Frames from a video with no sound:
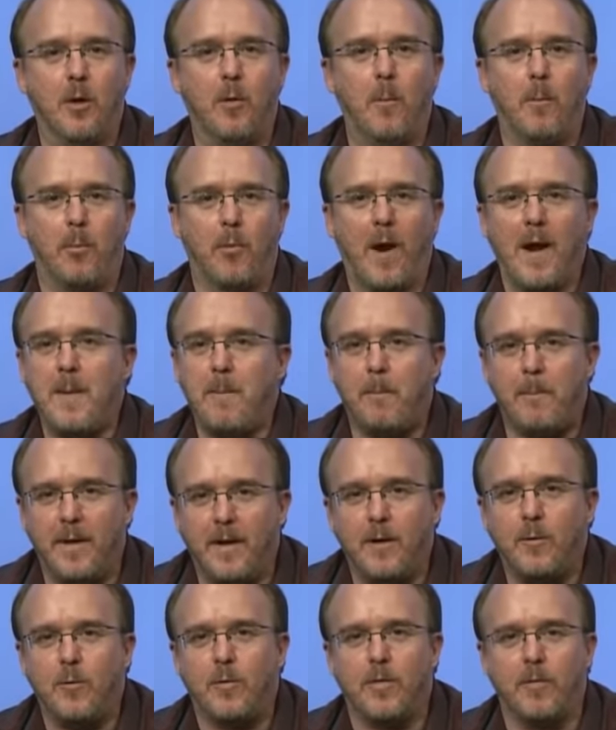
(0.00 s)
bright
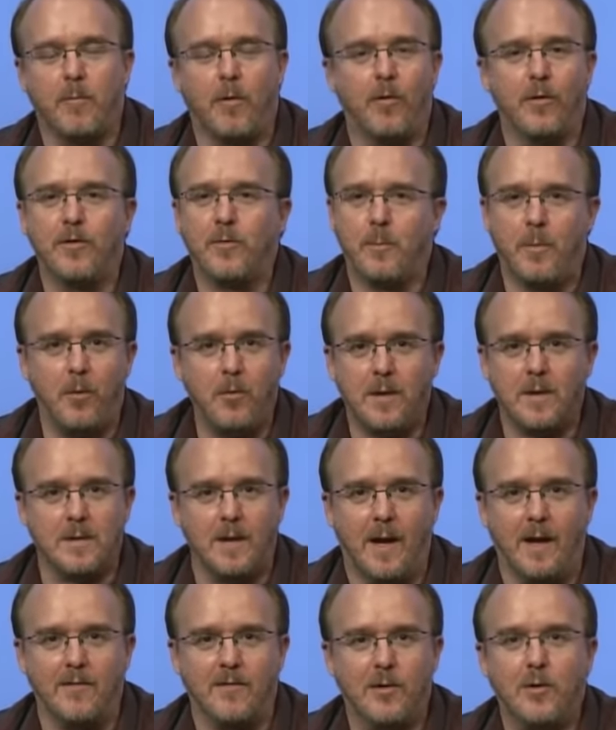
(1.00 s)
pink with orange polka
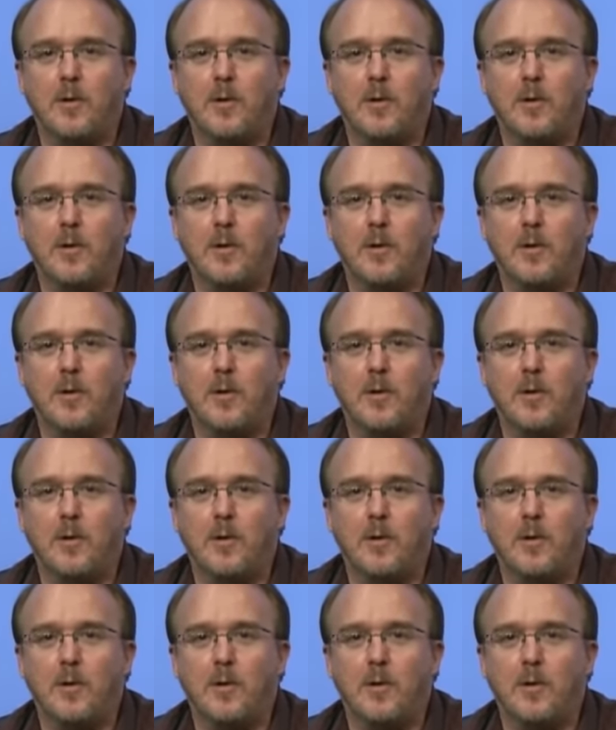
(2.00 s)
dots.